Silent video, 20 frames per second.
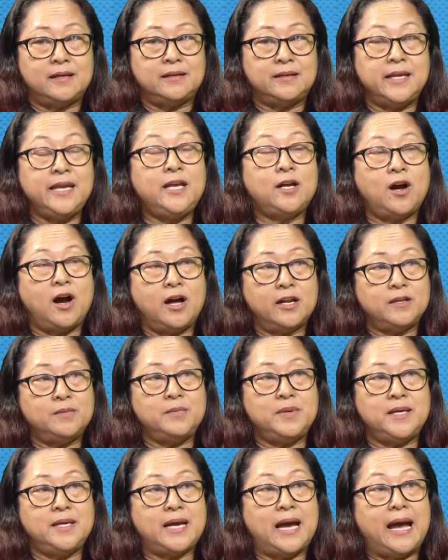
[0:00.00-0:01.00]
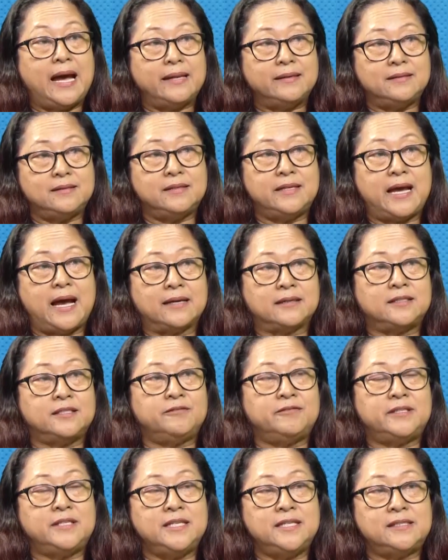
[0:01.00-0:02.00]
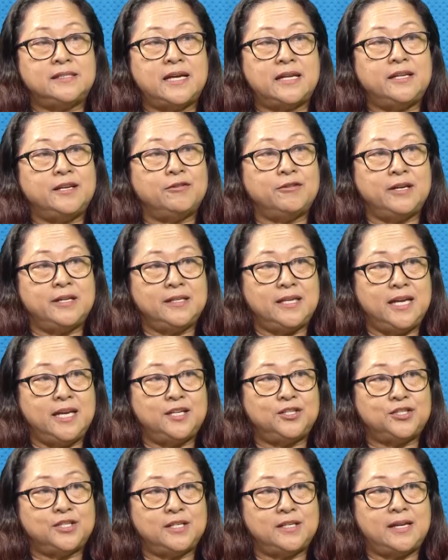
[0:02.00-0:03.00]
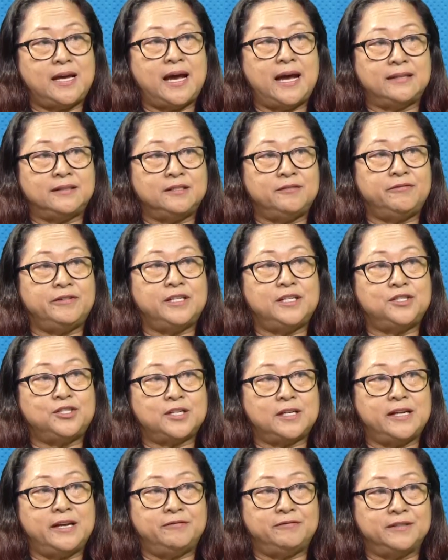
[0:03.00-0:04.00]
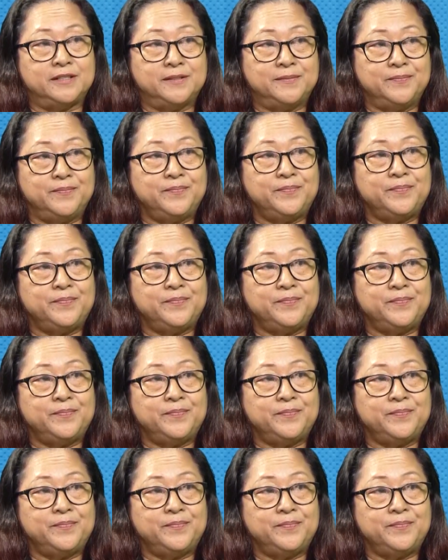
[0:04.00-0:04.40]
economy and the activities that they're engaging at the village level.